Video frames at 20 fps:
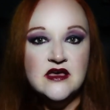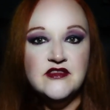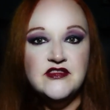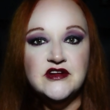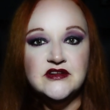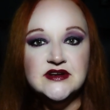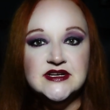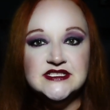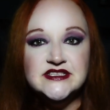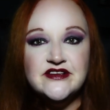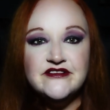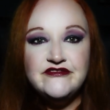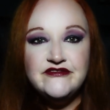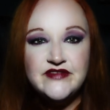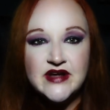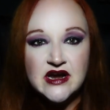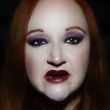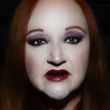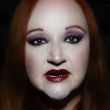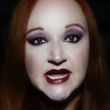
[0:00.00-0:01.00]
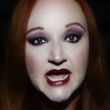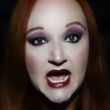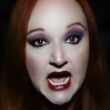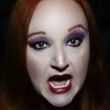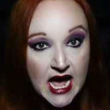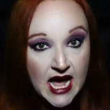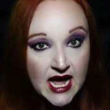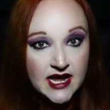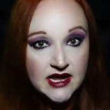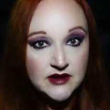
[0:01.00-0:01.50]
There is a very
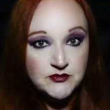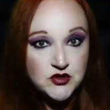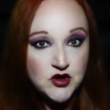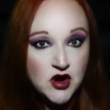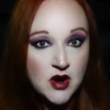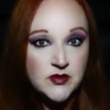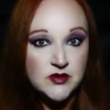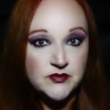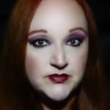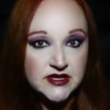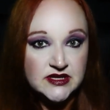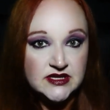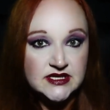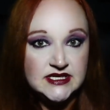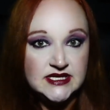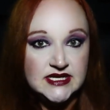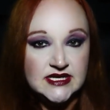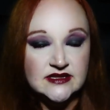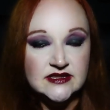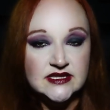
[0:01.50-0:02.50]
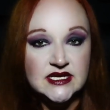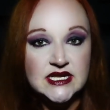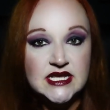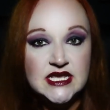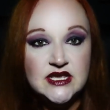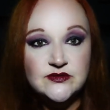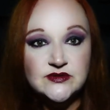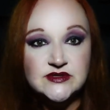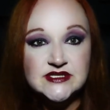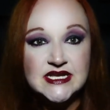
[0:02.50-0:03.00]
high probability that
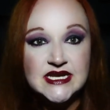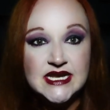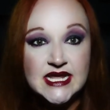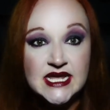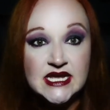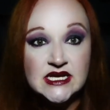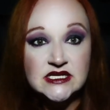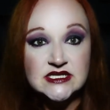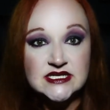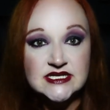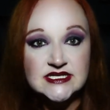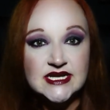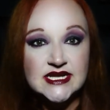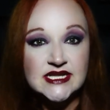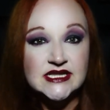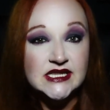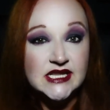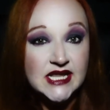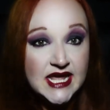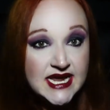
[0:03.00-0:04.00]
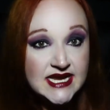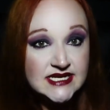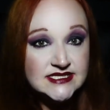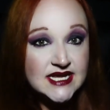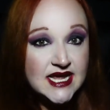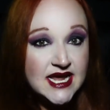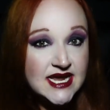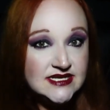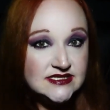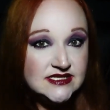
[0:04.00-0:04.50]
he was in England in late
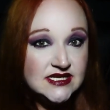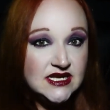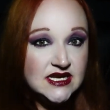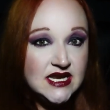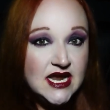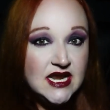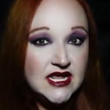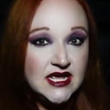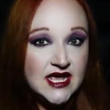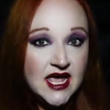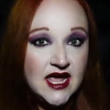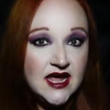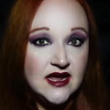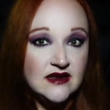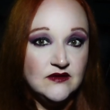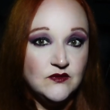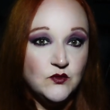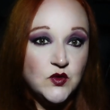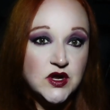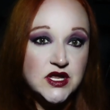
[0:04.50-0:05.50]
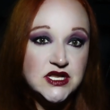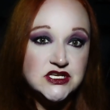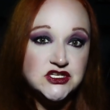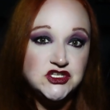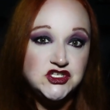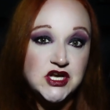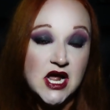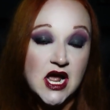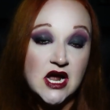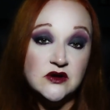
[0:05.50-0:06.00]
1888 when
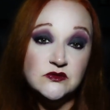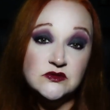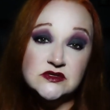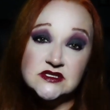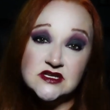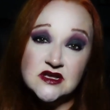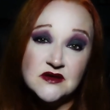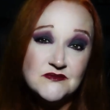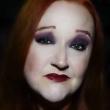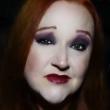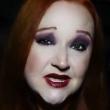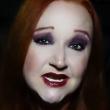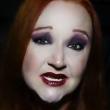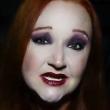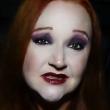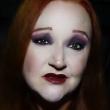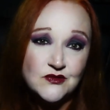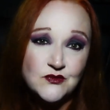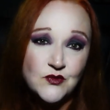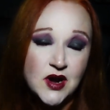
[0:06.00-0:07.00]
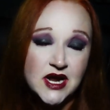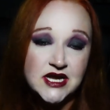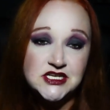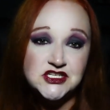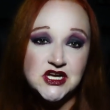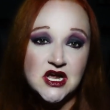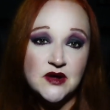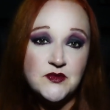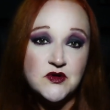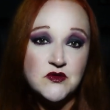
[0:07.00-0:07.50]
Jack was committing the
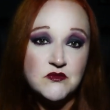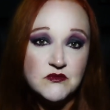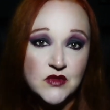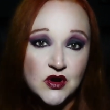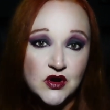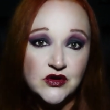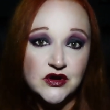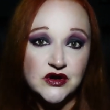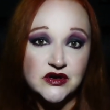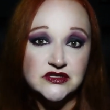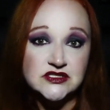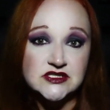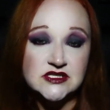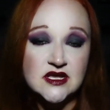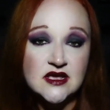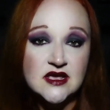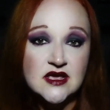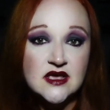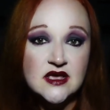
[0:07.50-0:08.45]
Whitechapel murders.